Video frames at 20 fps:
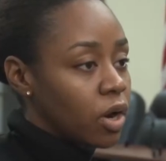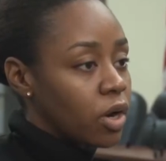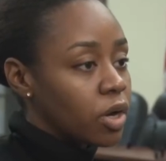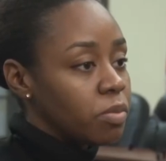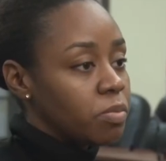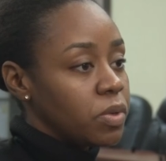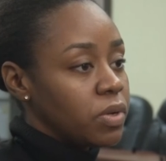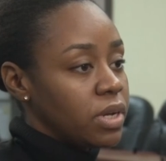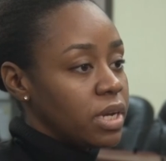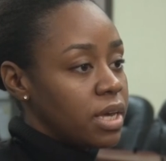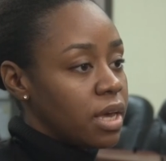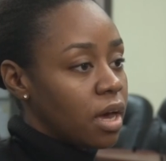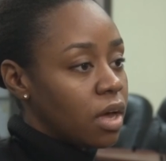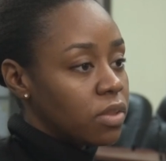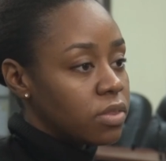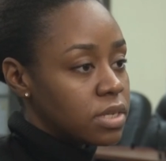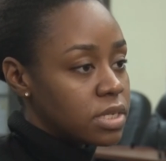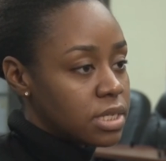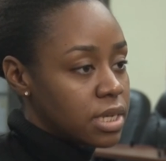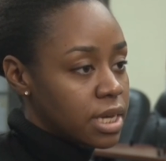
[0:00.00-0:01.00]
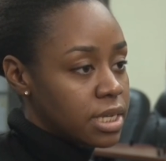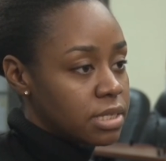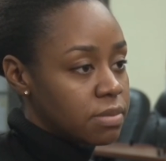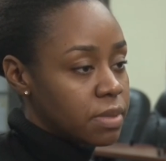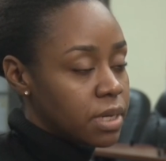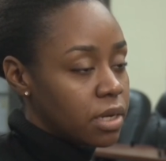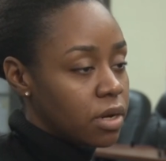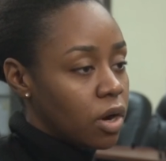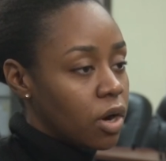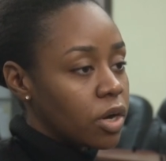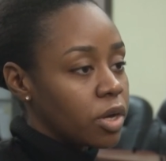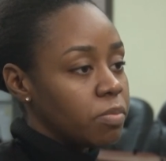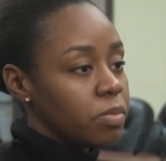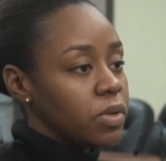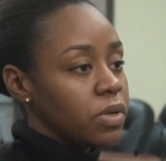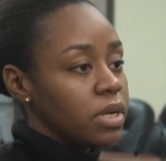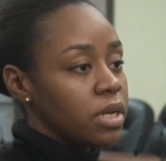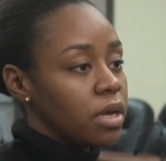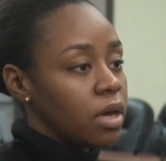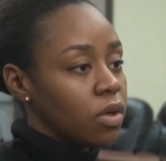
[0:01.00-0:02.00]
our community health assessment, our
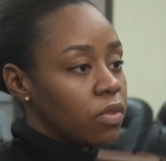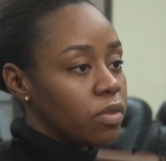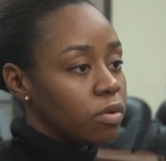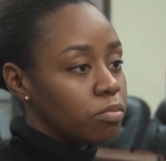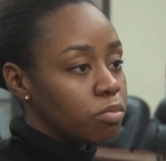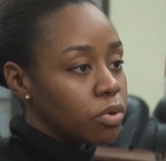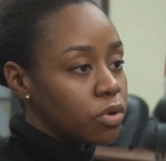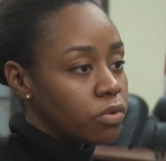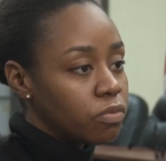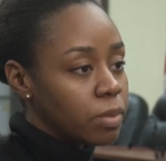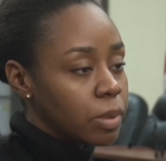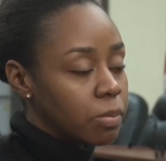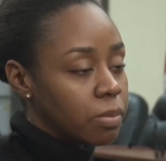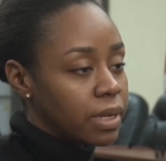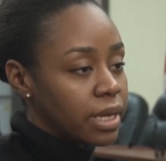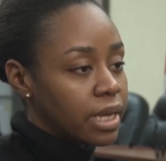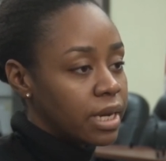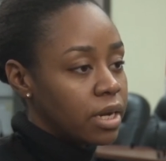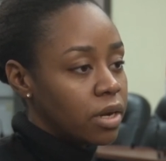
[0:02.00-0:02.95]
community health improvement plan,